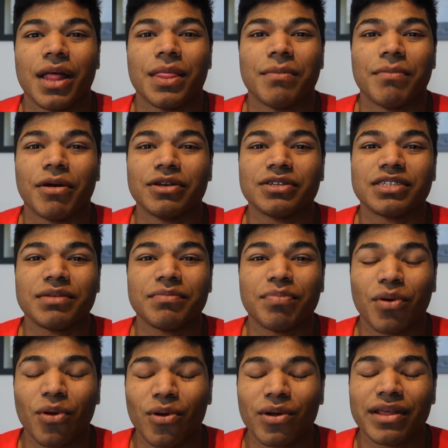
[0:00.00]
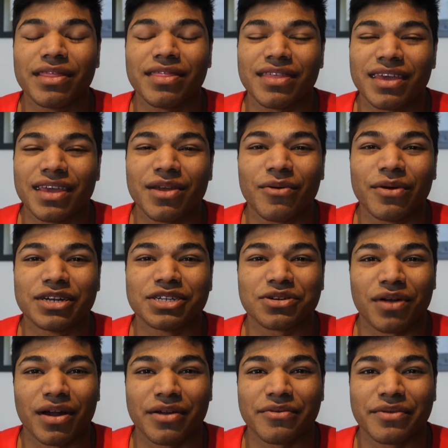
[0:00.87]
The most important thing when
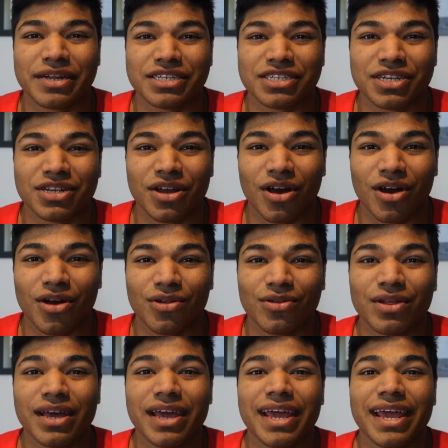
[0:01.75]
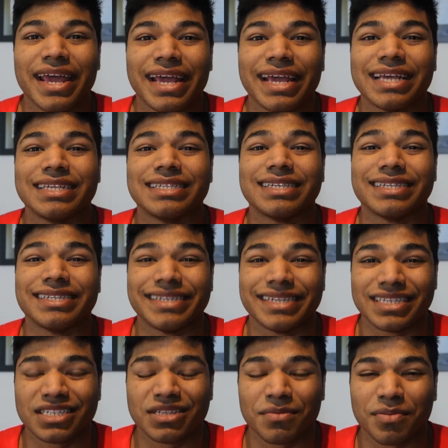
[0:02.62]
trying to reach a goal is
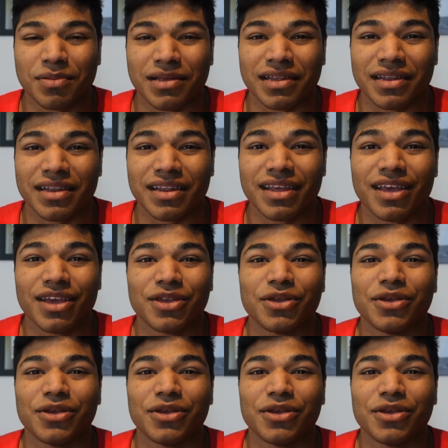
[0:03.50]
discipline.